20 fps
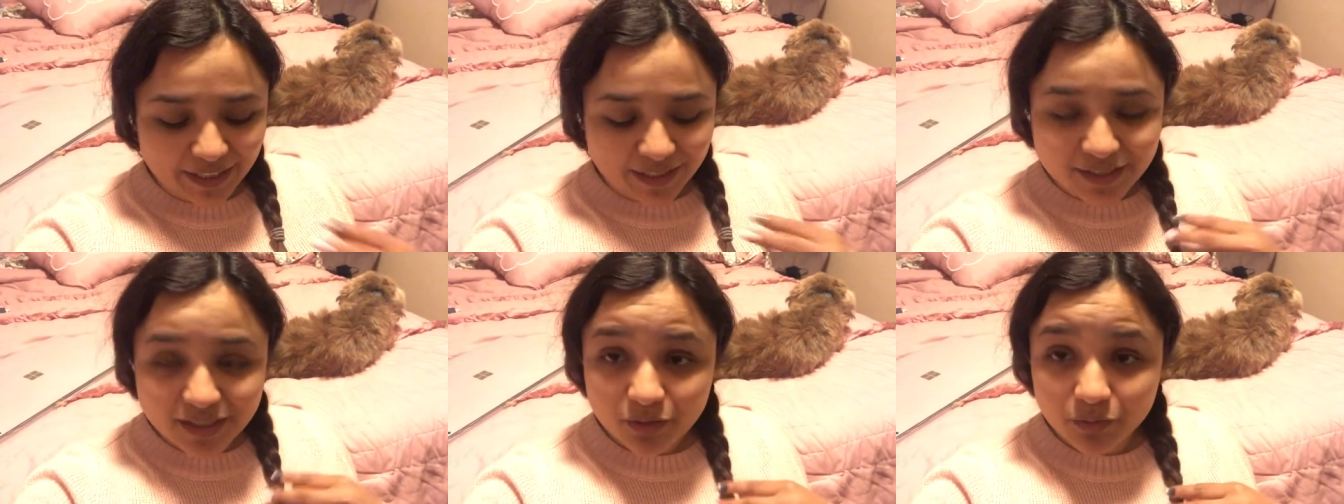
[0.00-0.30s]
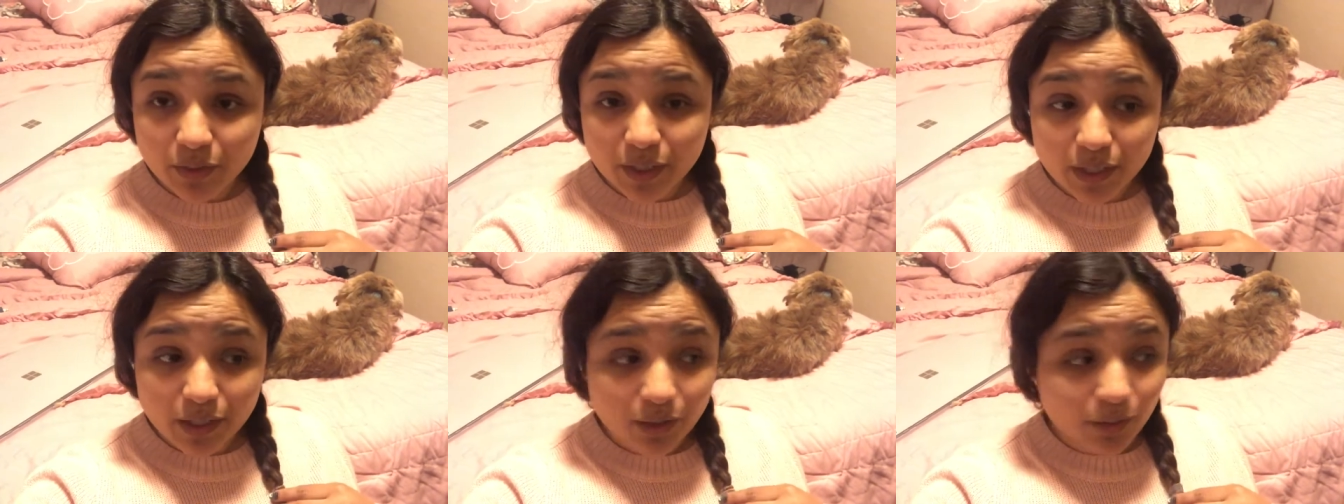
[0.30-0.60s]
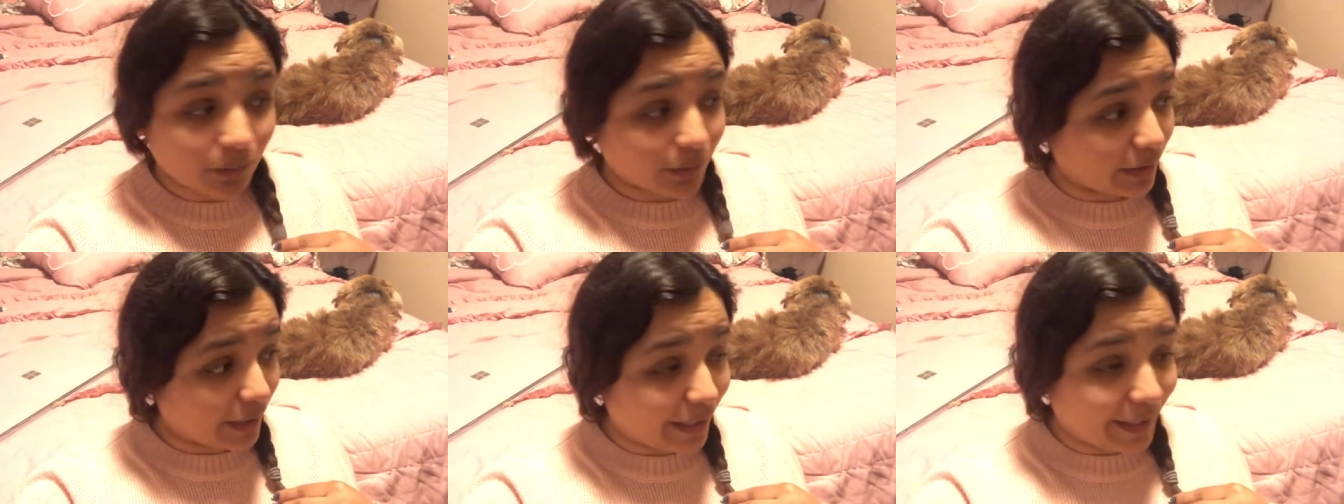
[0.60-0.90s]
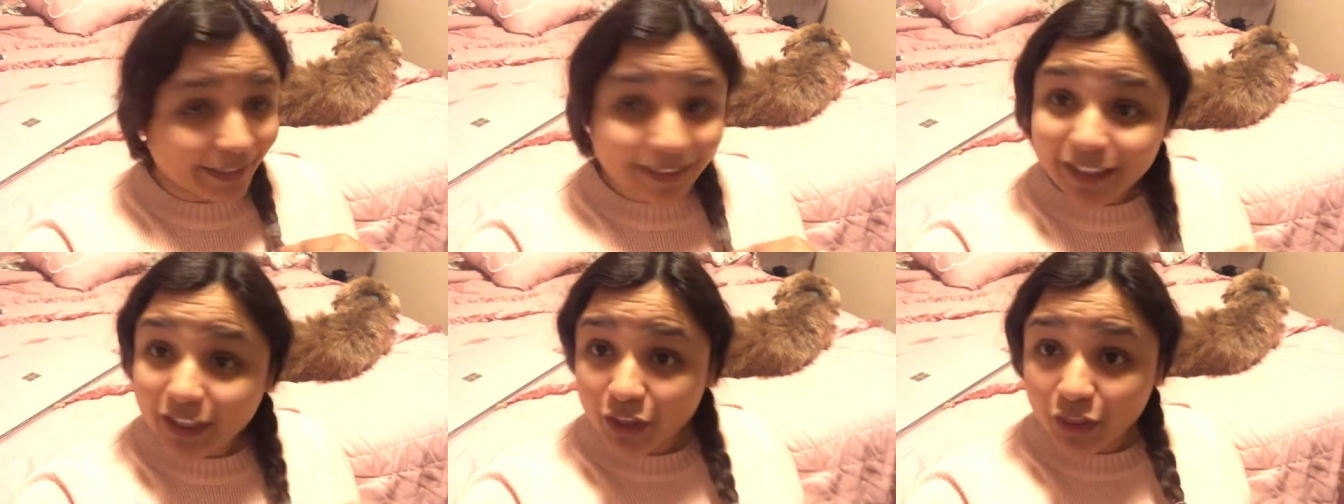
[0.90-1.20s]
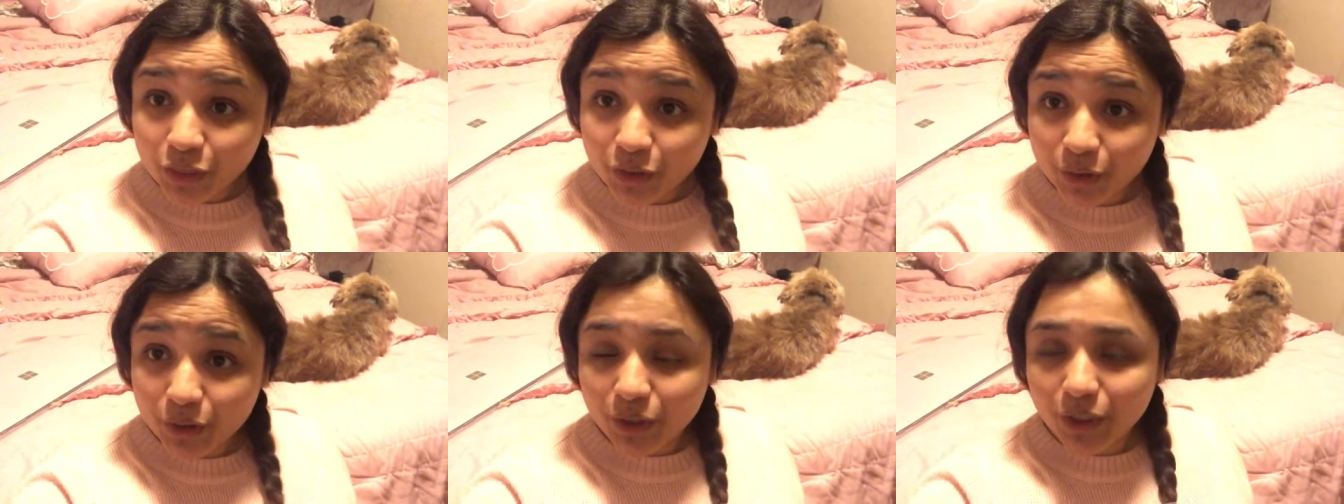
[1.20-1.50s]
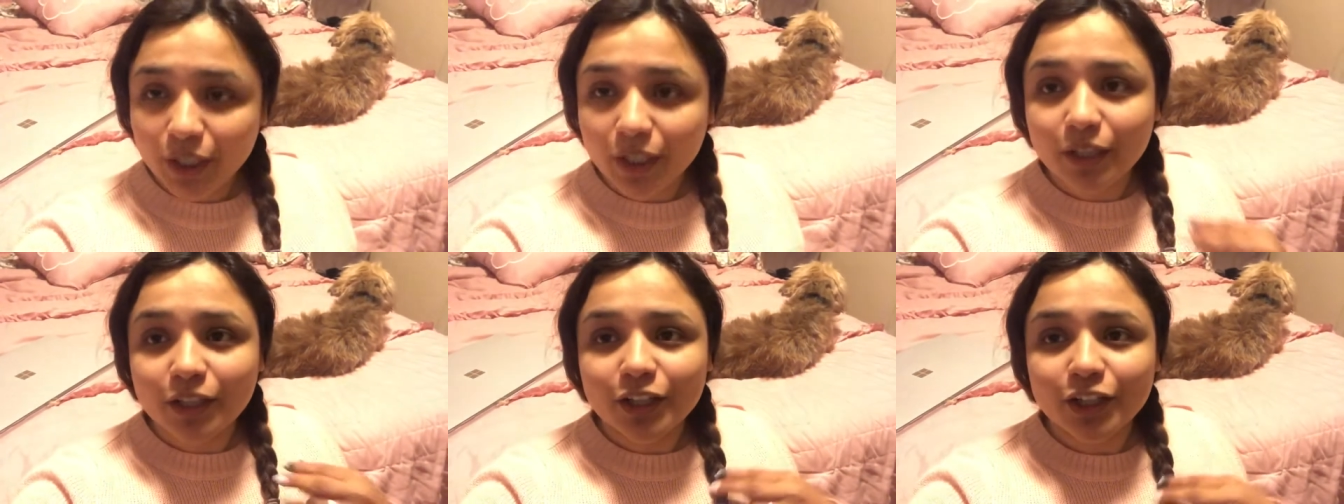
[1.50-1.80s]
It's around 9.30.